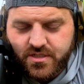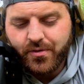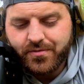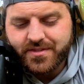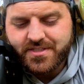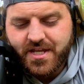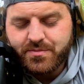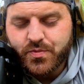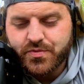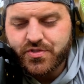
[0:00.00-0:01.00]
But when the
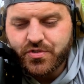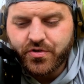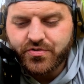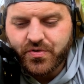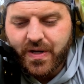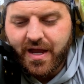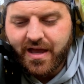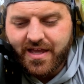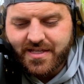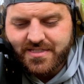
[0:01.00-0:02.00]
temps would start to
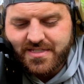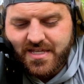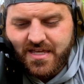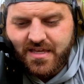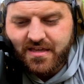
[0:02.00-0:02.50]
rise,